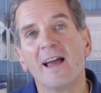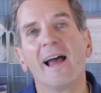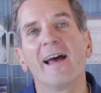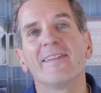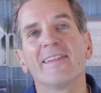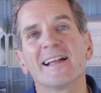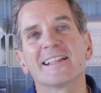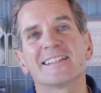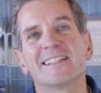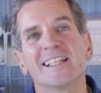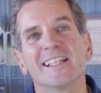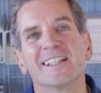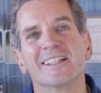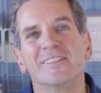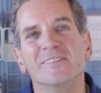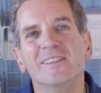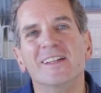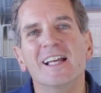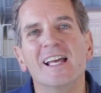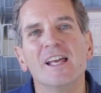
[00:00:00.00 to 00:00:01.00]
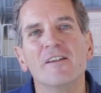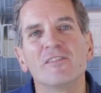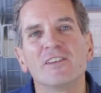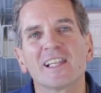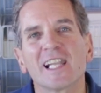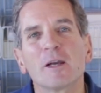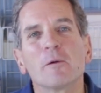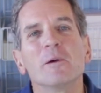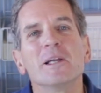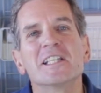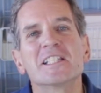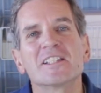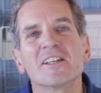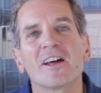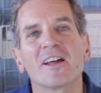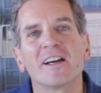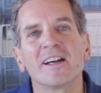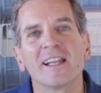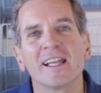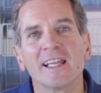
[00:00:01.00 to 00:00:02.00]
And that's it. If you like what you
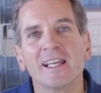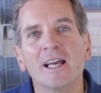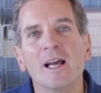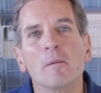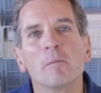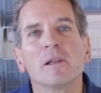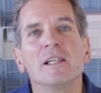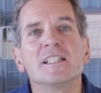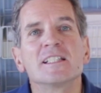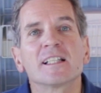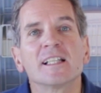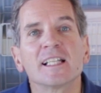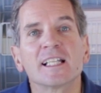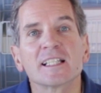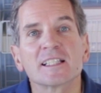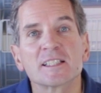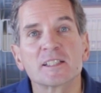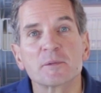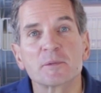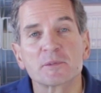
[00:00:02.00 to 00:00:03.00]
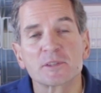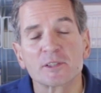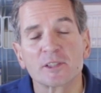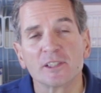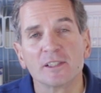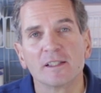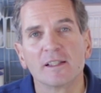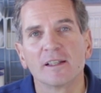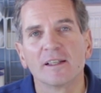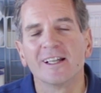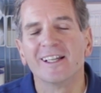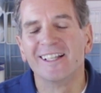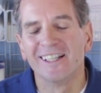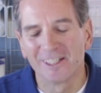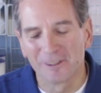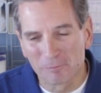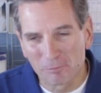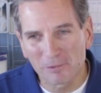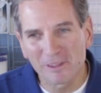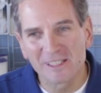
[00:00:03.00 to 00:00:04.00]
saw today, please click the
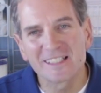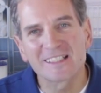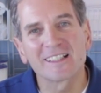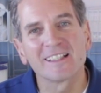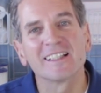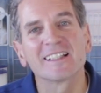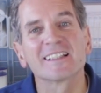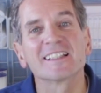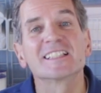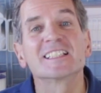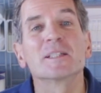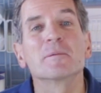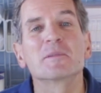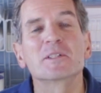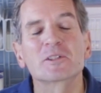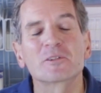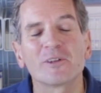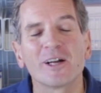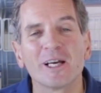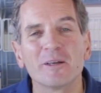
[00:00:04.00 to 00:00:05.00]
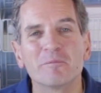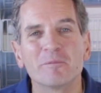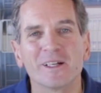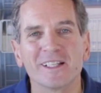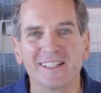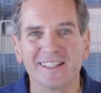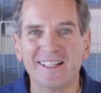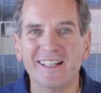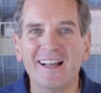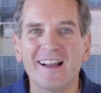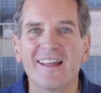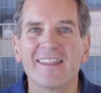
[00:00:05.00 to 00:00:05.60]
subscribe please click the subscribe button.